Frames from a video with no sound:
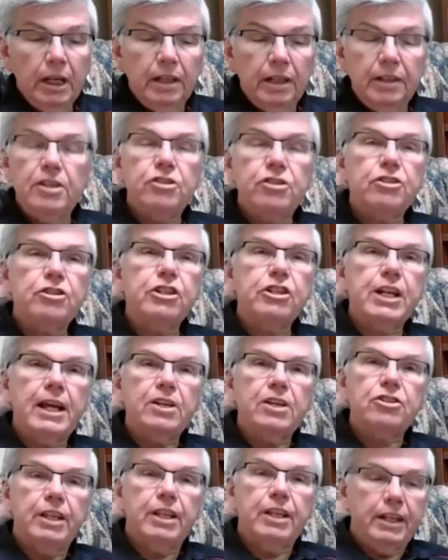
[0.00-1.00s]
This
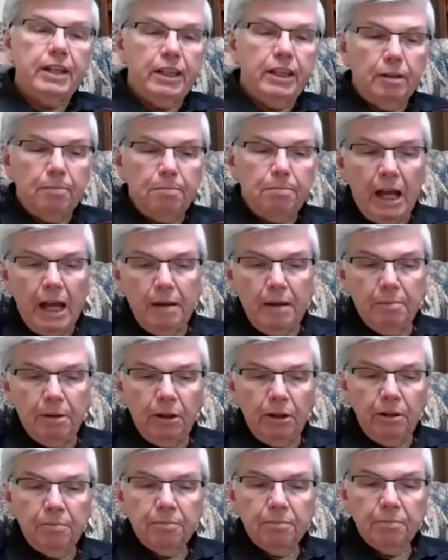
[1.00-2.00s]
suggests that in the
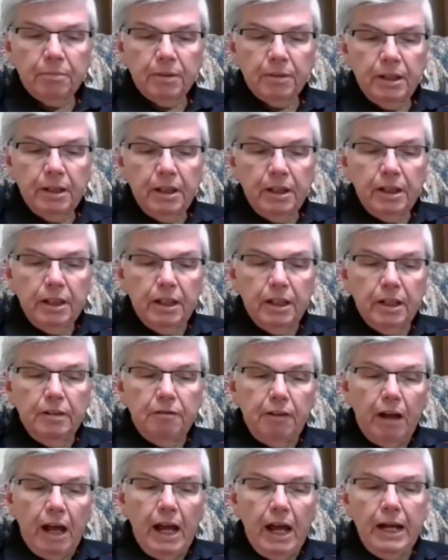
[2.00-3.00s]
Bible, the
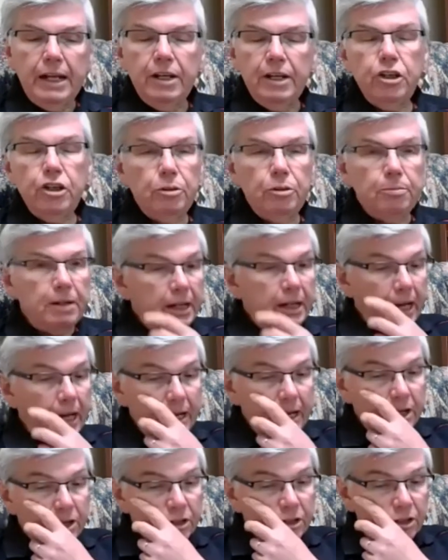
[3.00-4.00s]
divine and human
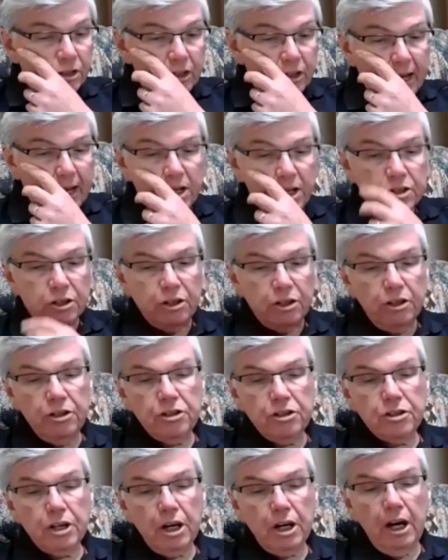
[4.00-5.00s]
nat
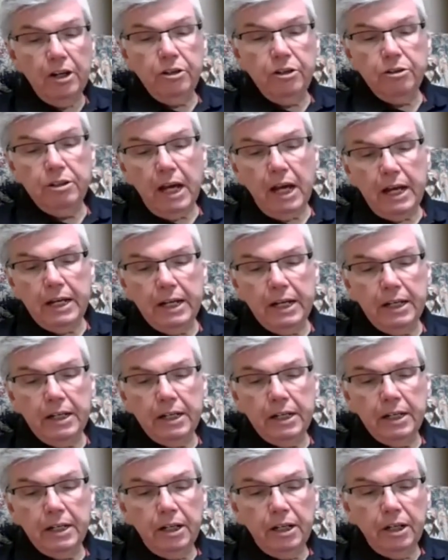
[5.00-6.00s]
natures are
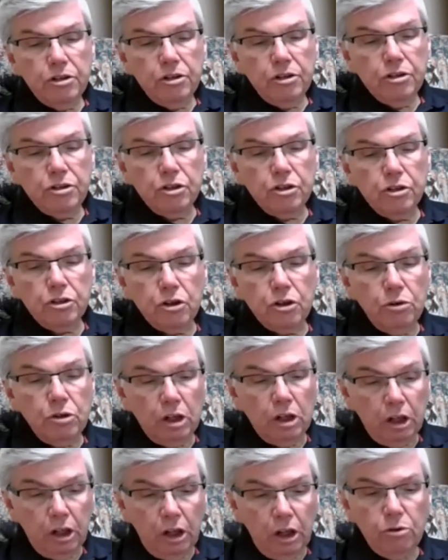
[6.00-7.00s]
united so
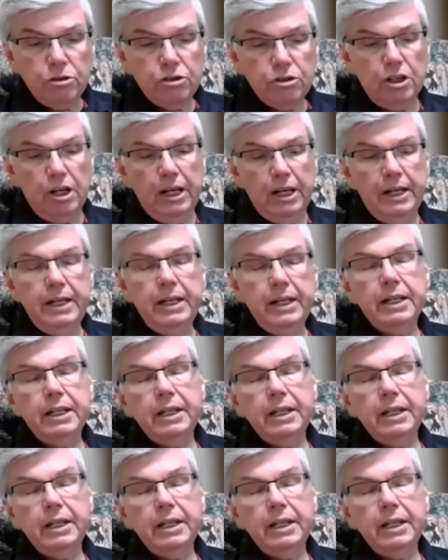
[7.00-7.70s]
closely